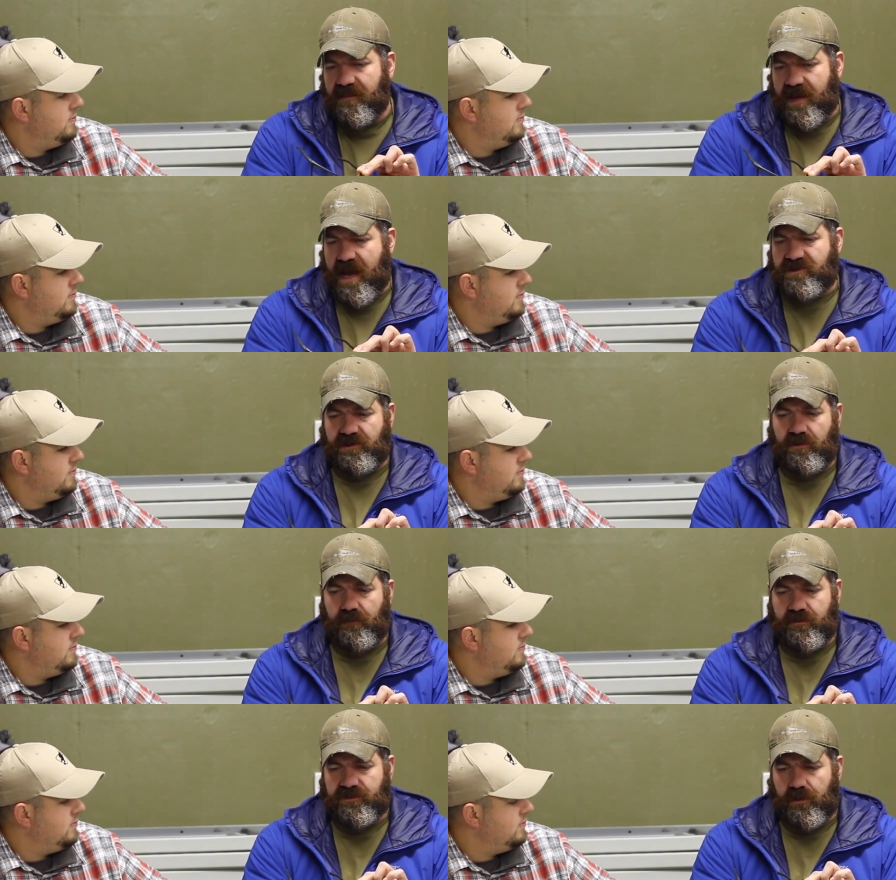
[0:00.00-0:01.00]
Speaker 1: They actually do
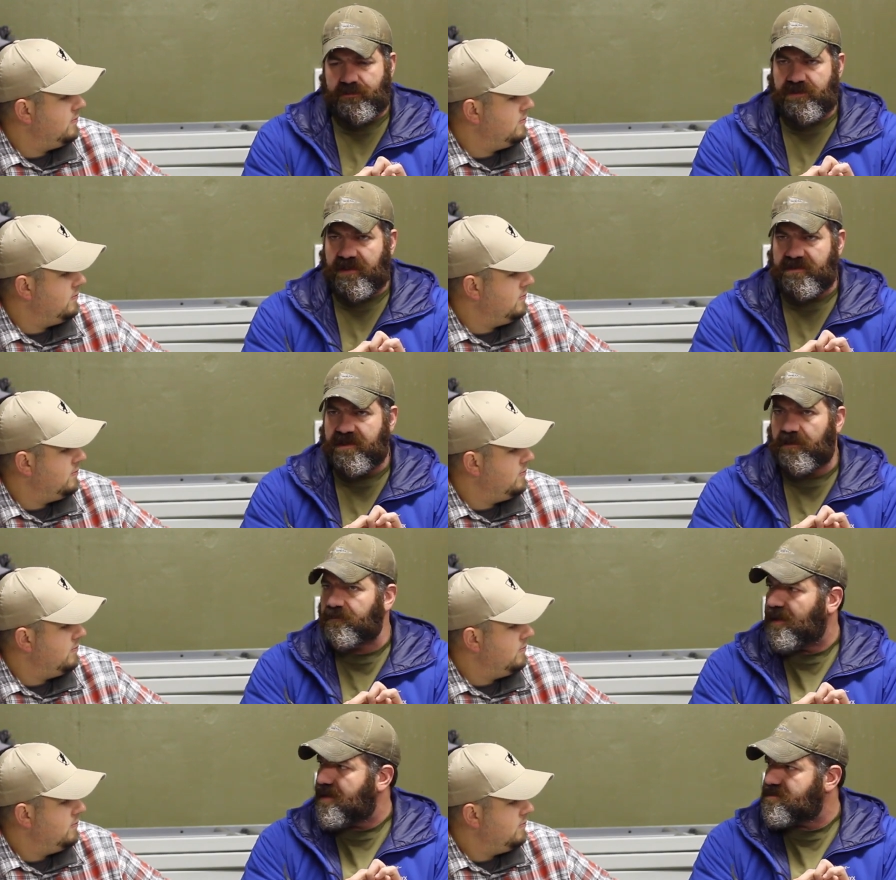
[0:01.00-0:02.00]
the prescription, the
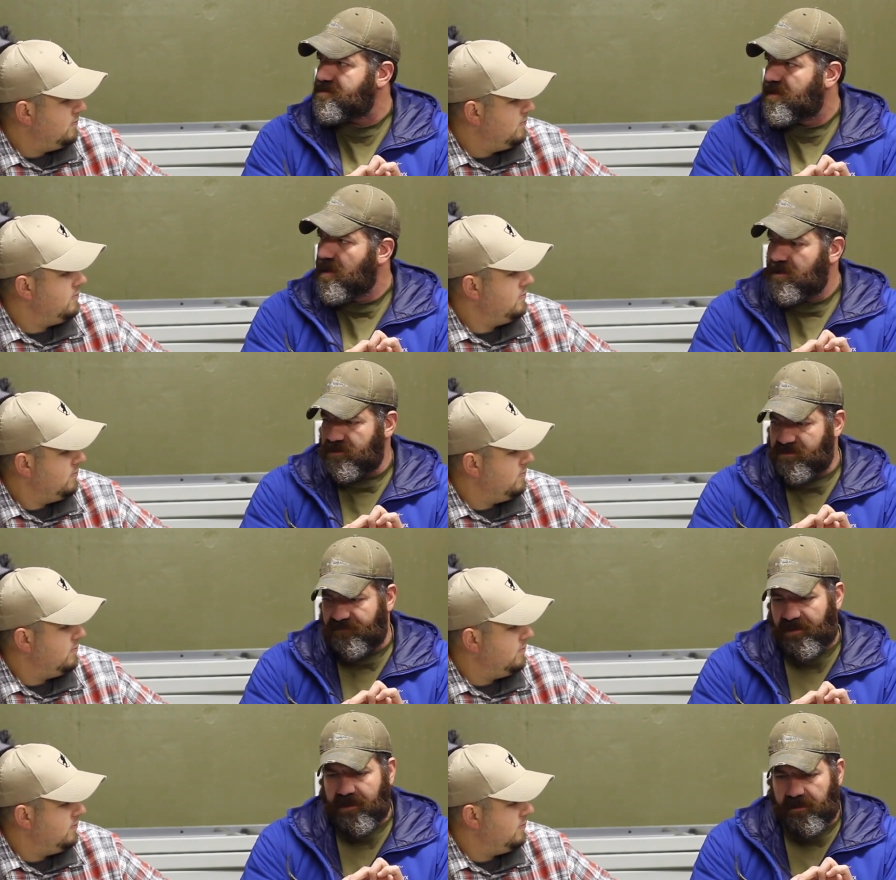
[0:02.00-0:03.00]
entire lens. So it's
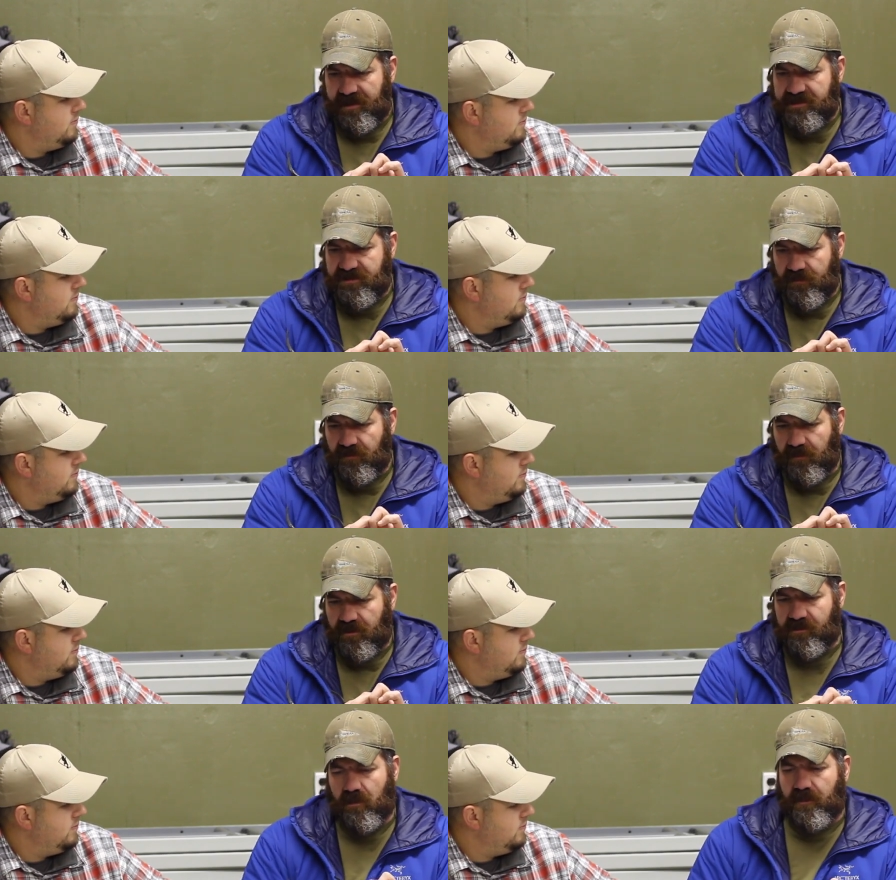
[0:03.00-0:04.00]
a very clean, smooth
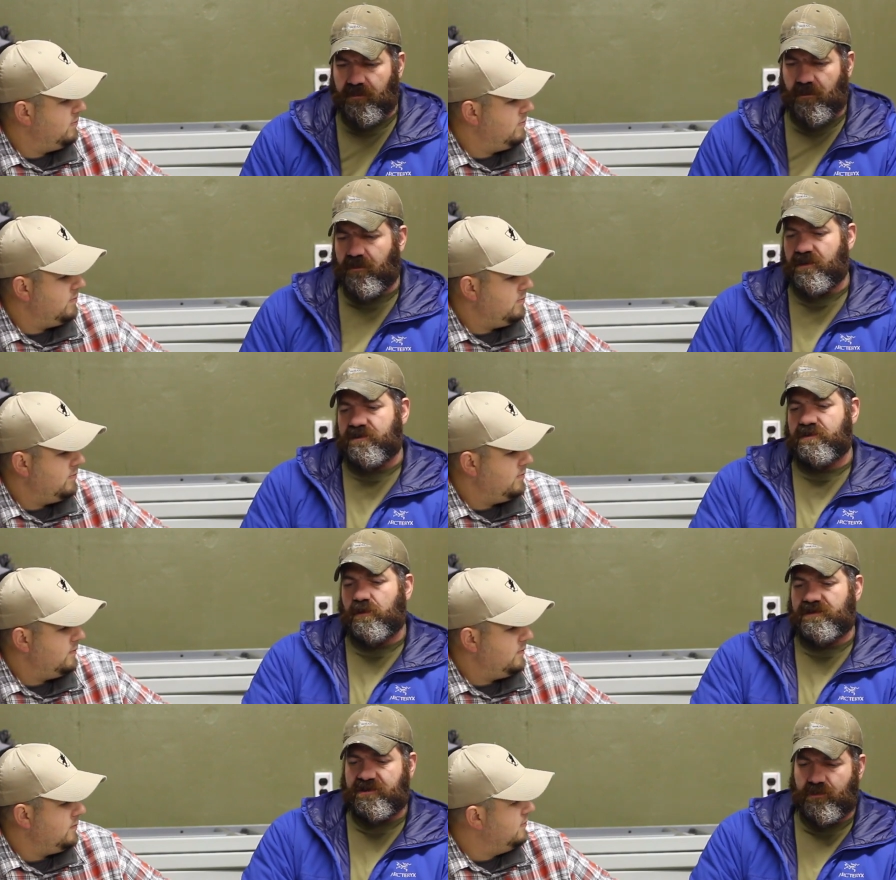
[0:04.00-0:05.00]
look. Nobody will
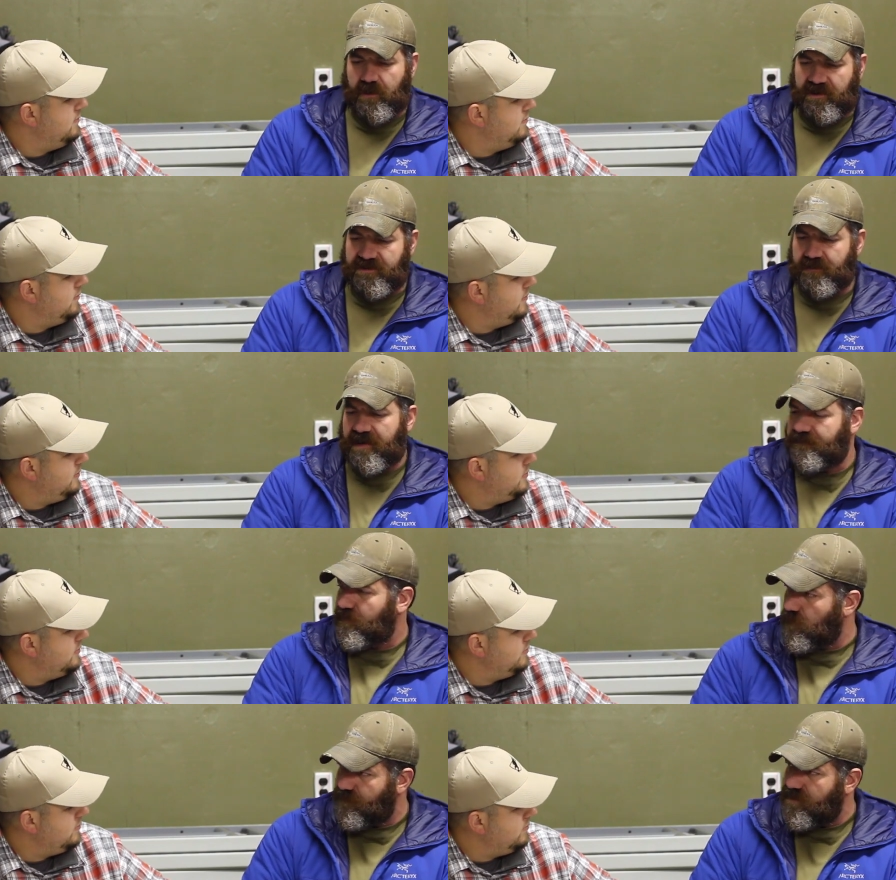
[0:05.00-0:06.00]
notice that you're wearing some kind
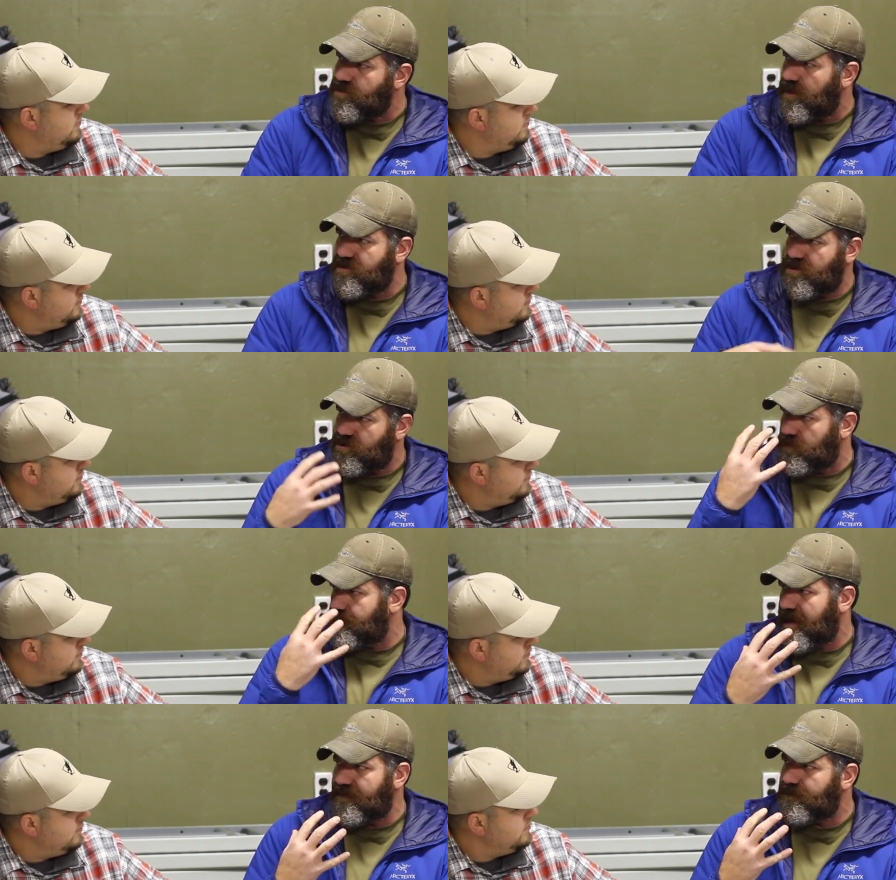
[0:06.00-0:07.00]
of goofy
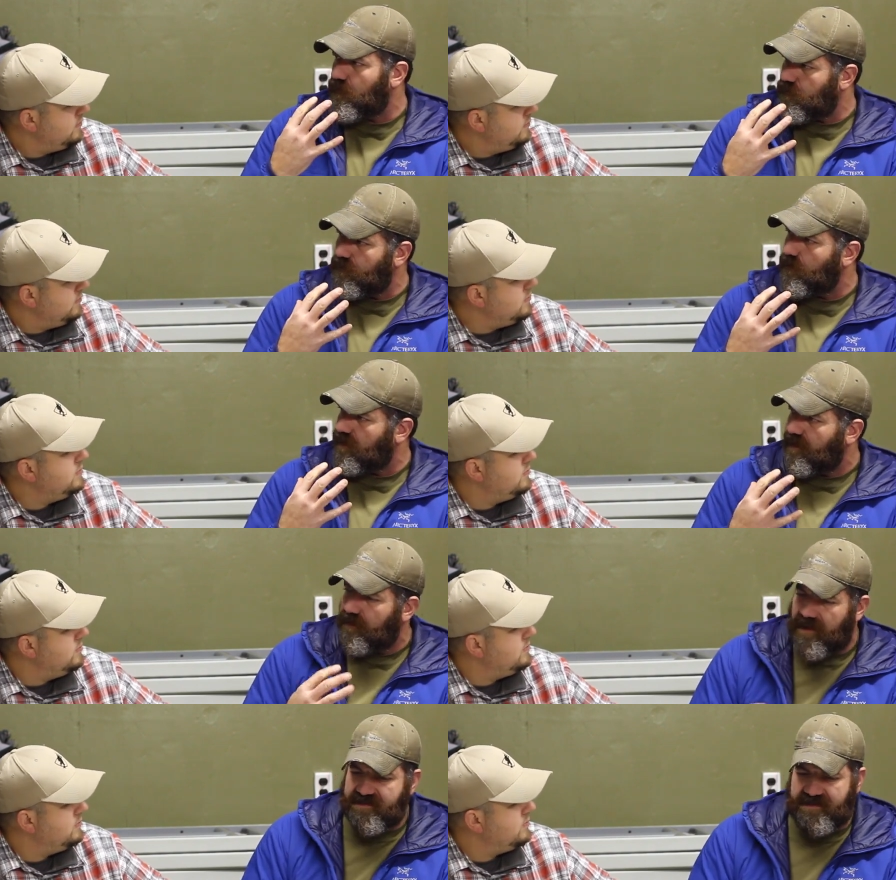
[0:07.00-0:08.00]
transitional bifocal
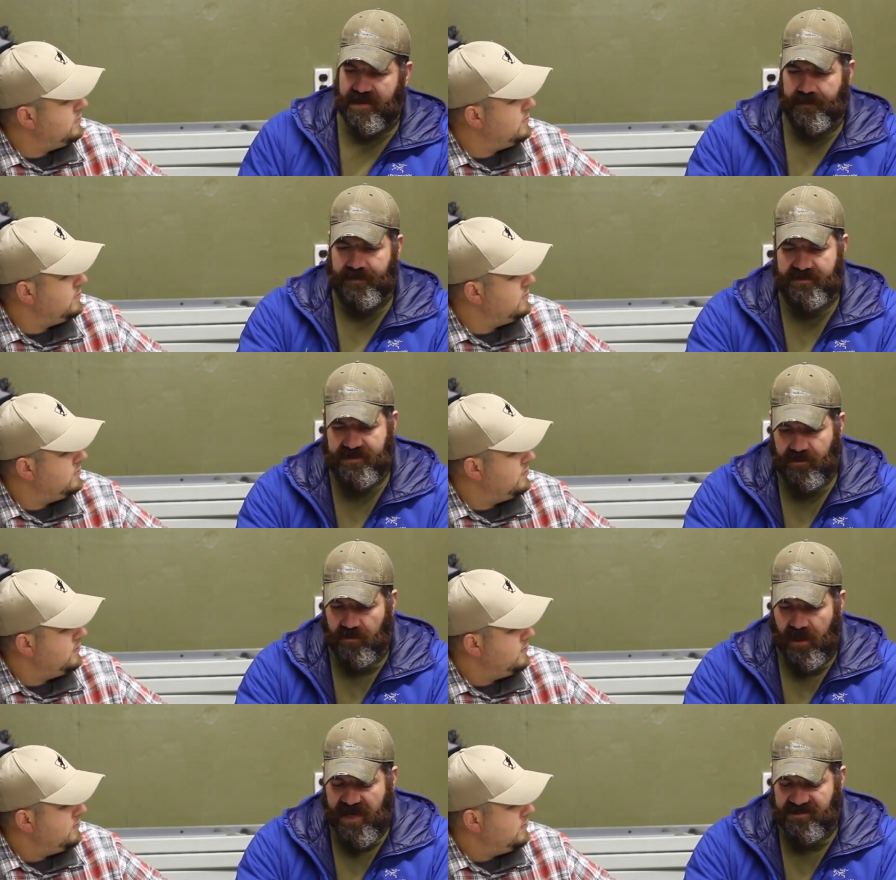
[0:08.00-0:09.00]
looking lens setup inside
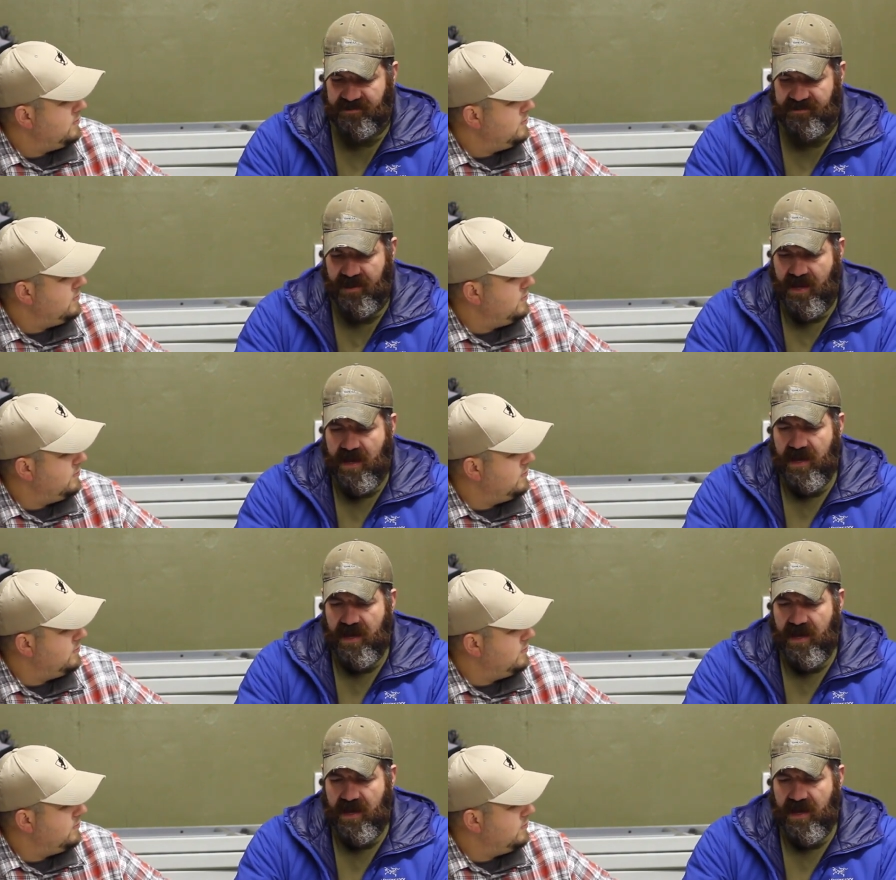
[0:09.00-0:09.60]
your glasses.